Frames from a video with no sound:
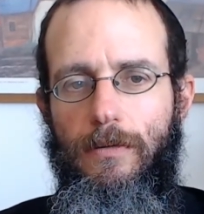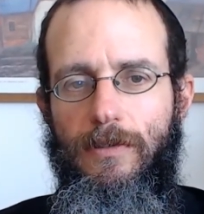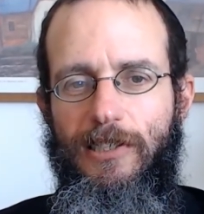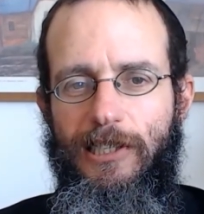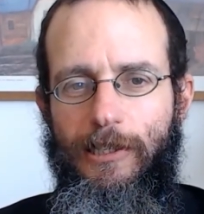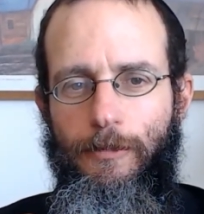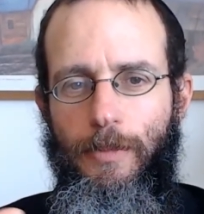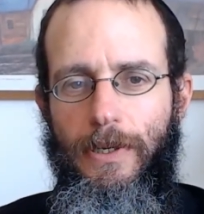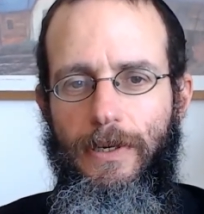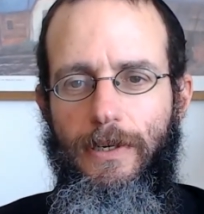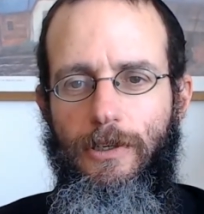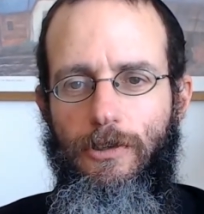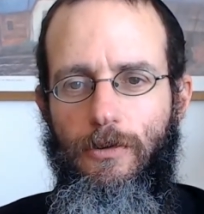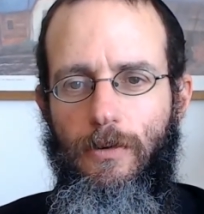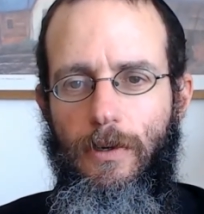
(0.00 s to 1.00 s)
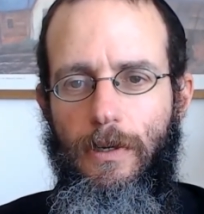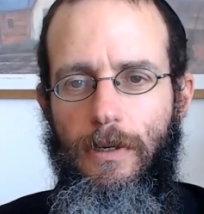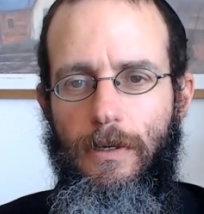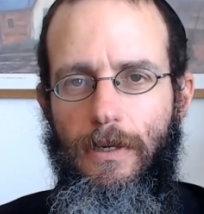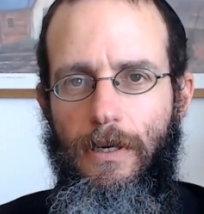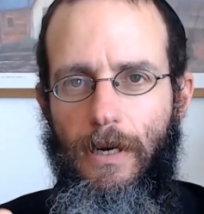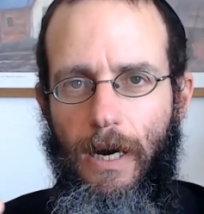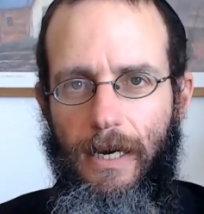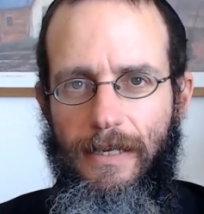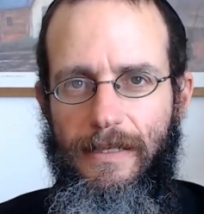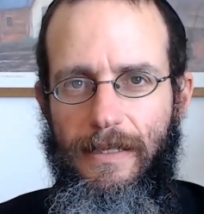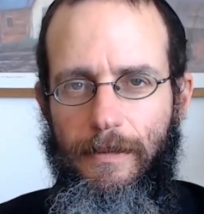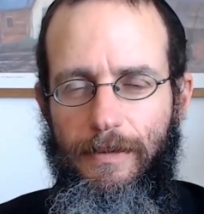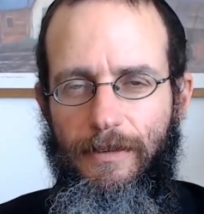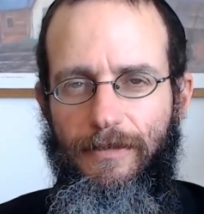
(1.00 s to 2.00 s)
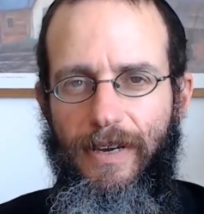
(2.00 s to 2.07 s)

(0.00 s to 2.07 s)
spiritual concept,